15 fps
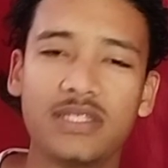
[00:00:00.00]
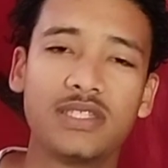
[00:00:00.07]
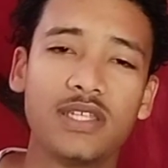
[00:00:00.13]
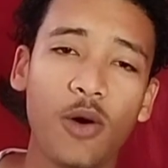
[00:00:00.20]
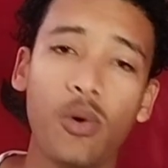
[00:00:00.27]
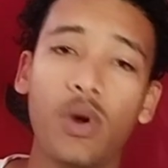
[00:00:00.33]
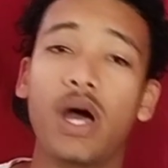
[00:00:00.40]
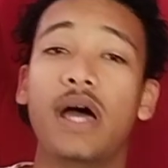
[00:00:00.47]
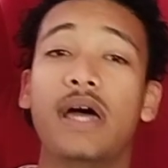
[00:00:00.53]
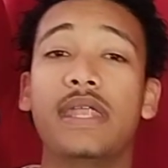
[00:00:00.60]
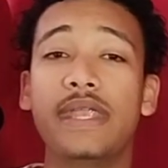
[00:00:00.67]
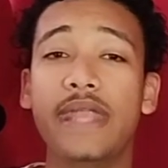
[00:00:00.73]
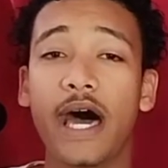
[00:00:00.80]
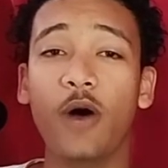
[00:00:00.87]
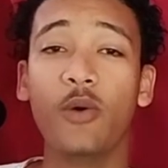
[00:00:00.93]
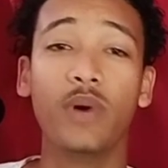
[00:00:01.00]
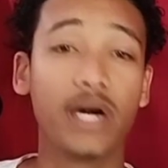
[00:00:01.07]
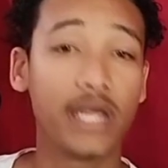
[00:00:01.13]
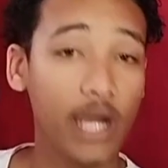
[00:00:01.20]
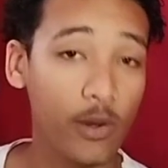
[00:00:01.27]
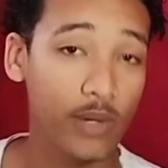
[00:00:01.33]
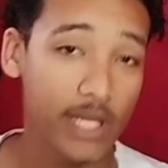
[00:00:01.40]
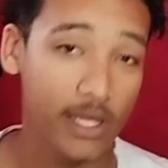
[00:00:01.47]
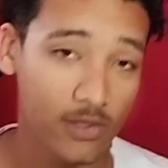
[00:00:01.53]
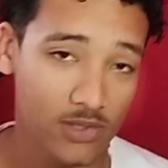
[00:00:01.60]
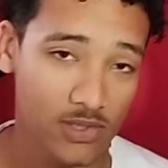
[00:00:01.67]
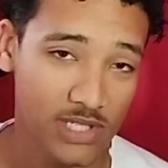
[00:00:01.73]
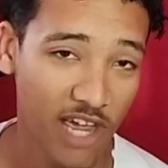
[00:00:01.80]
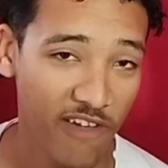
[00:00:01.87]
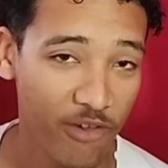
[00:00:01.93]
So now around Chaos
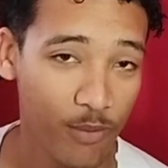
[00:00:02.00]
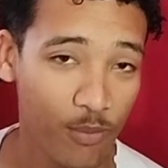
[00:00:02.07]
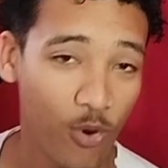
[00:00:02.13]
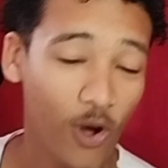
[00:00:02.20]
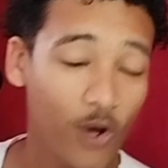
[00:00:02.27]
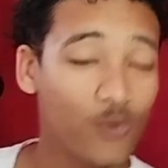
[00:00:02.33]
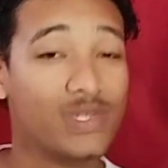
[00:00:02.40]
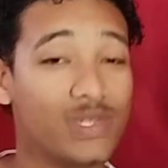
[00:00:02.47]
Driving Park,